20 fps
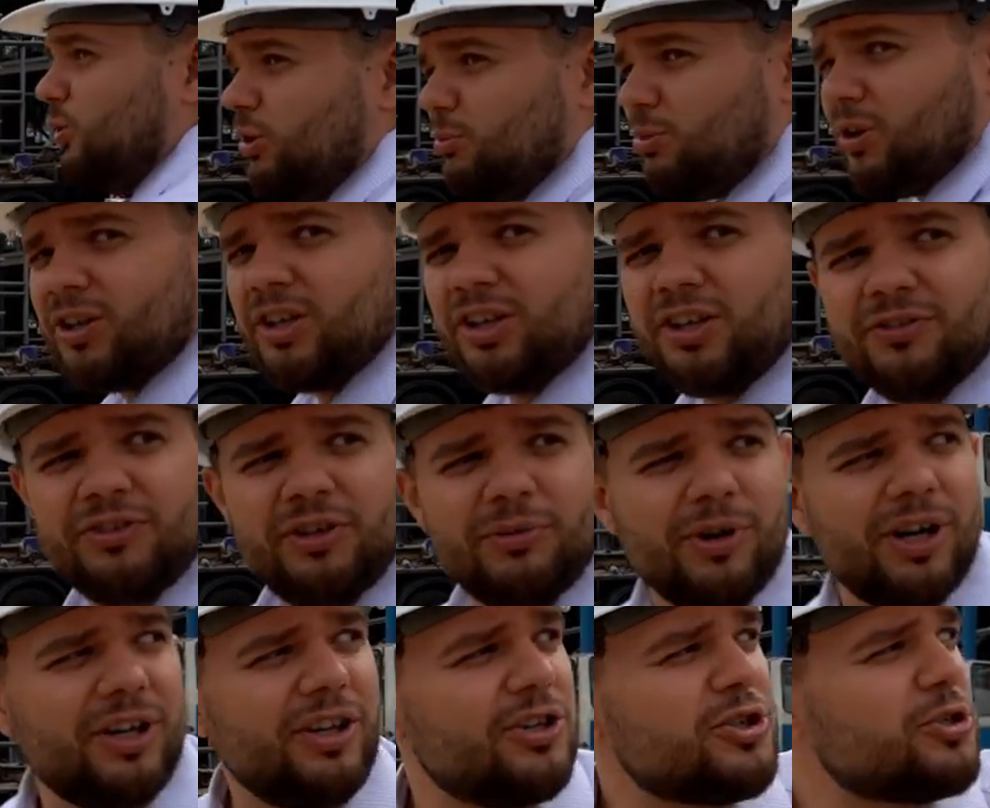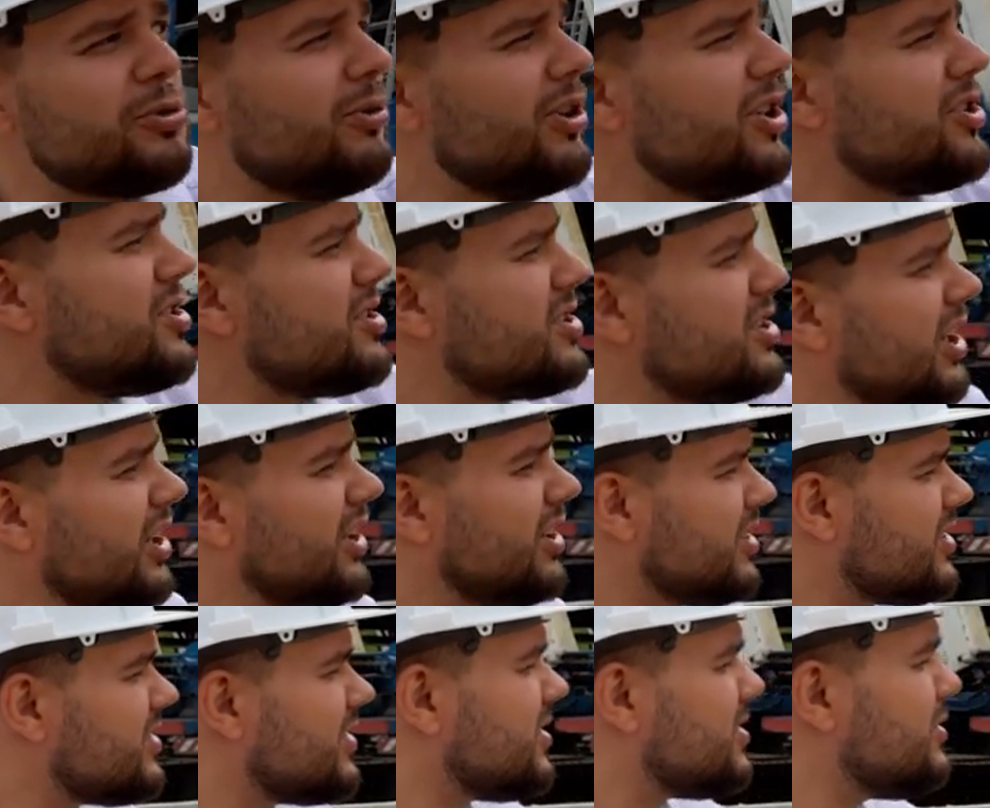that our building has grown so
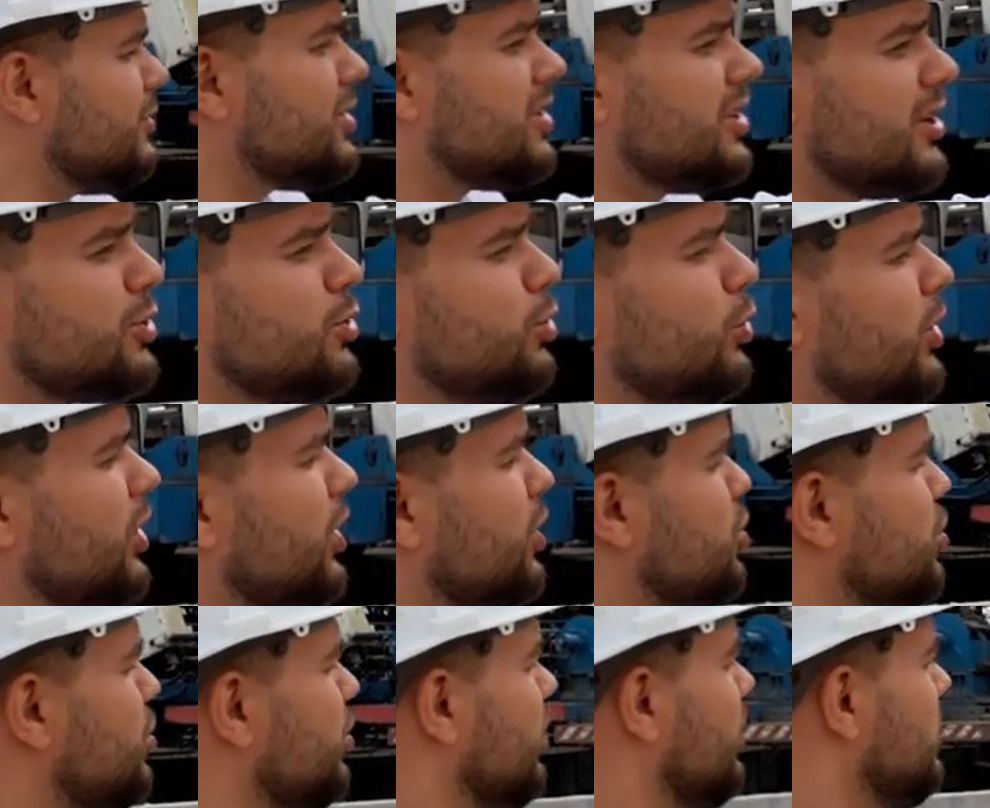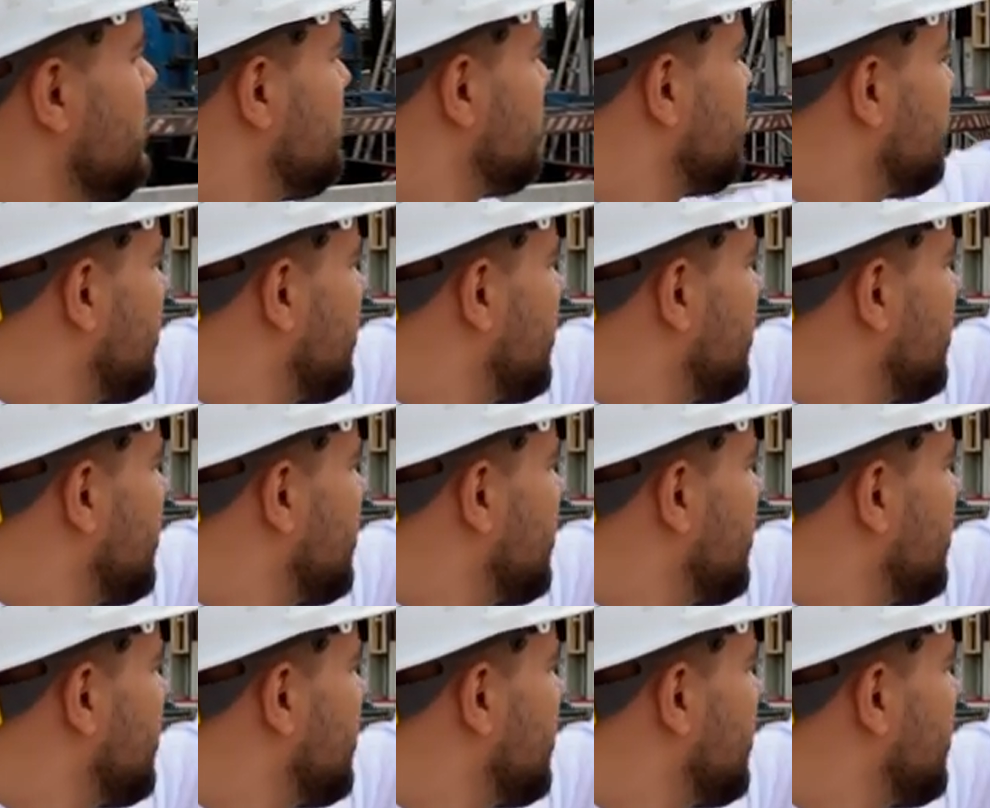much that our